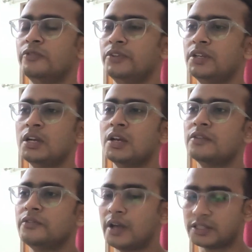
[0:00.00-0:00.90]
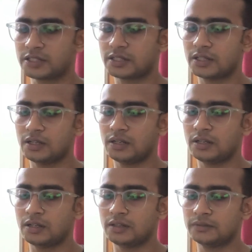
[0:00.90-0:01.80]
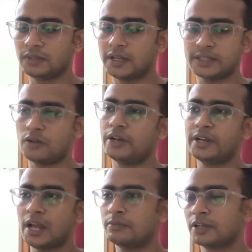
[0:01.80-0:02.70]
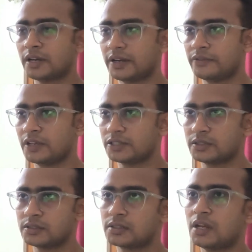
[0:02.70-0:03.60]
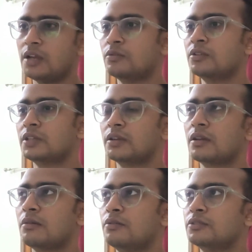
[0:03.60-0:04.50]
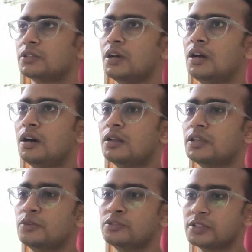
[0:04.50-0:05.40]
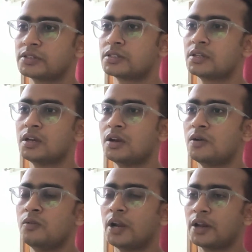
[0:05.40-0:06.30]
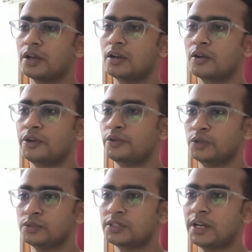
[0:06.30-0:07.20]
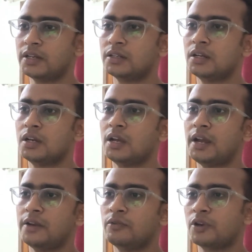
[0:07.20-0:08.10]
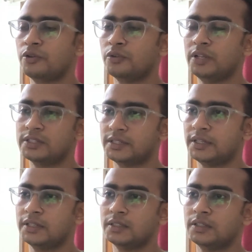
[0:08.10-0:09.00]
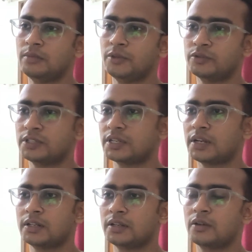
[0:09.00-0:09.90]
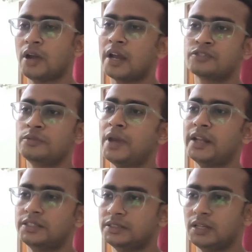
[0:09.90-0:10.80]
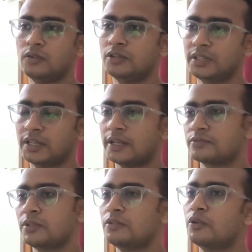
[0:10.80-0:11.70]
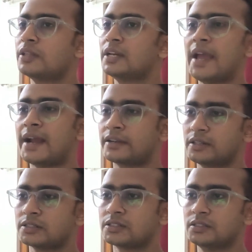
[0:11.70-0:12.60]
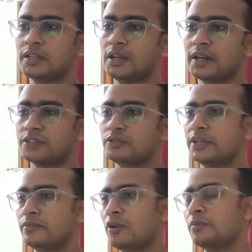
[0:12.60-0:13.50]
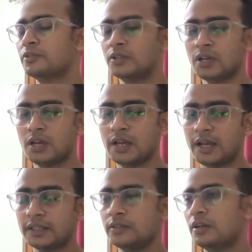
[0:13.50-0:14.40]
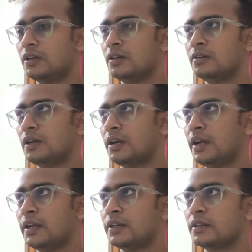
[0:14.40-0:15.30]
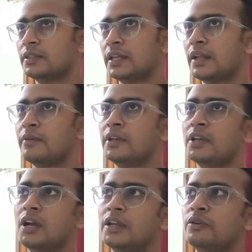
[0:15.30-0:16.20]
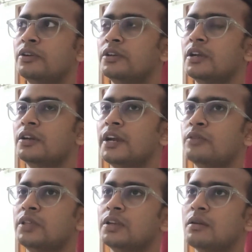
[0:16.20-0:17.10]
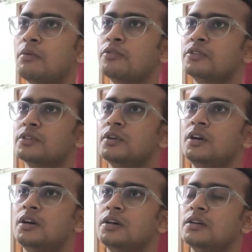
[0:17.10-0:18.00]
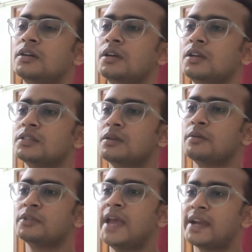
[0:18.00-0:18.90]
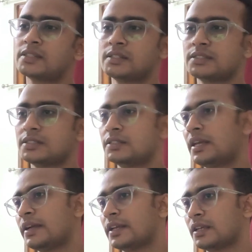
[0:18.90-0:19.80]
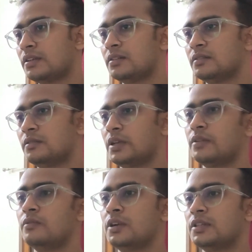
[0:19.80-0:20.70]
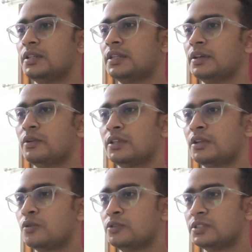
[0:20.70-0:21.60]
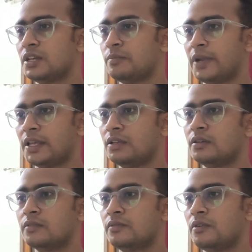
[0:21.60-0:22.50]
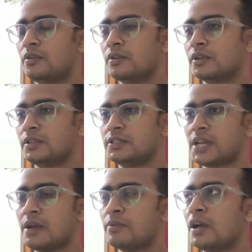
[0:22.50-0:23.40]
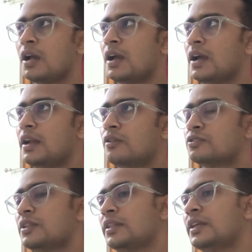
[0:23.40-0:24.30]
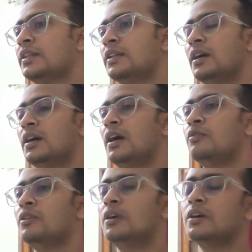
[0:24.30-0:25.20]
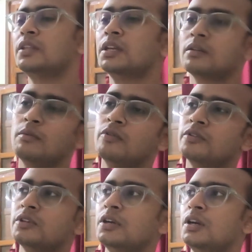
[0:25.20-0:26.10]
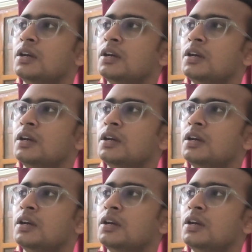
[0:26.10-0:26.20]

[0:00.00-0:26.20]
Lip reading: will be fast. As I already have the clarifications, I will think about the users who are going to use that, and we are going to listen in the music and actually managing the whole thing as well. Who are the actors they are actually involved? I think, and then I will try to think about some of the actions they are taking. Okay, what are the roles they are playing for this app, and also like then I will think about